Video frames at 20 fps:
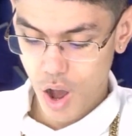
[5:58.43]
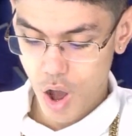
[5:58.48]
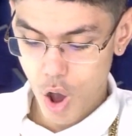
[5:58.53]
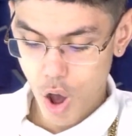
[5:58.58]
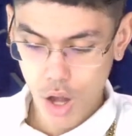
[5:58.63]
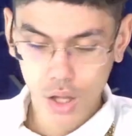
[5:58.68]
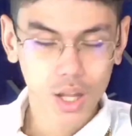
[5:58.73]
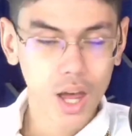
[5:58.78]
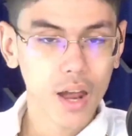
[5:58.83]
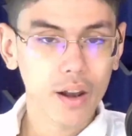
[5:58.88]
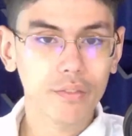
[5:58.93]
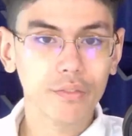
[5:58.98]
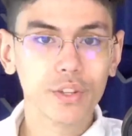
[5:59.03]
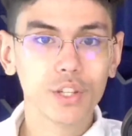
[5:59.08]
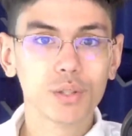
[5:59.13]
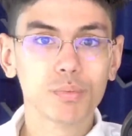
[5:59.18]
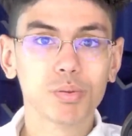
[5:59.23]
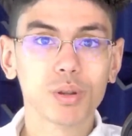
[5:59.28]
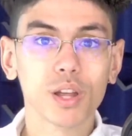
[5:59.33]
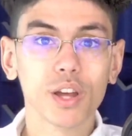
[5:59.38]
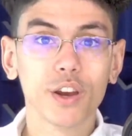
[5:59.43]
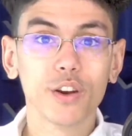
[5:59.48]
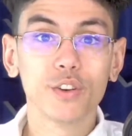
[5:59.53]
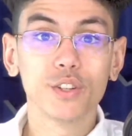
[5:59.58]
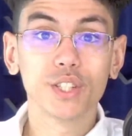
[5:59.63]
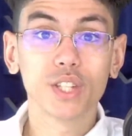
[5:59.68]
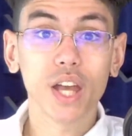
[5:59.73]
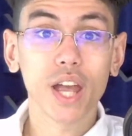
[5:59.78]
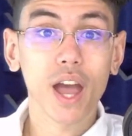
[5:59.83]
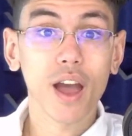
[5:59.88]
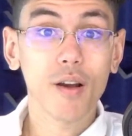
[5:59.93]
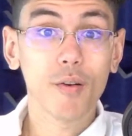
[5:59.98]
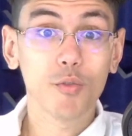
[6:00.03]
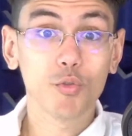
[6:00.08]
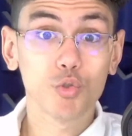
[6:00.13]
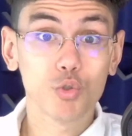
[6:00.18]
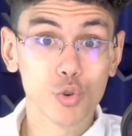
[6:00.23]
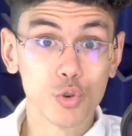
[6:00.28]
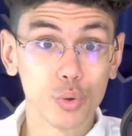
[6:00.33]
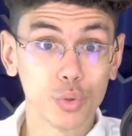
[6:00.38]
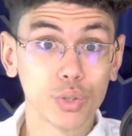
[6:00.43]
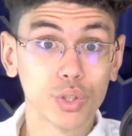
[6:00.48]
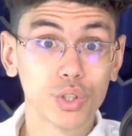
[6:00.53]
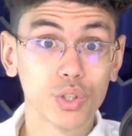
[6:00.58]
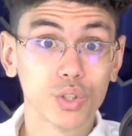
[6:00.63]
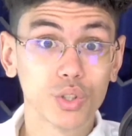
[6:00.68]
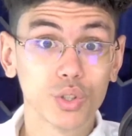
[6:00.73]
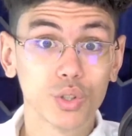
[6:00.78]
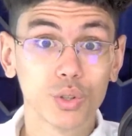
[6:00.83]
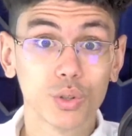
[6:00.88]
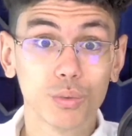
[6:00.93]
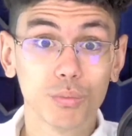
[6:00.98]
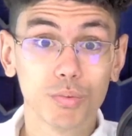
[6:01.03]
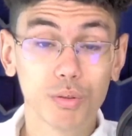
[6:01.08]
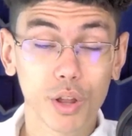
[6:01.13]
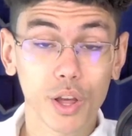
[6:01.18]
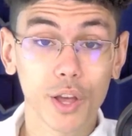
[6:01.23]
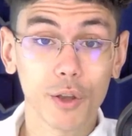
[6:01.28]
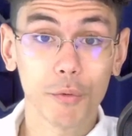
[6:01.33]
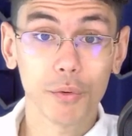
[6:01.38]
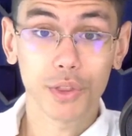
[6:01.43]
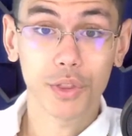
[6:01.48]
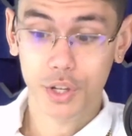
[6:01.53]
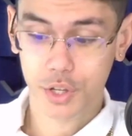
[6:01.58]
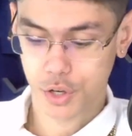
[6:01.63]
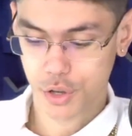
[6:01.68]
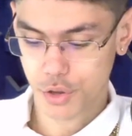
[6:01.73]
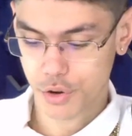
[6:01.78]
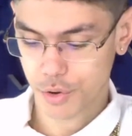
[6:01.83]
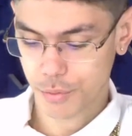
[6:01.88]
a lot of these players, they have roots playing with each other.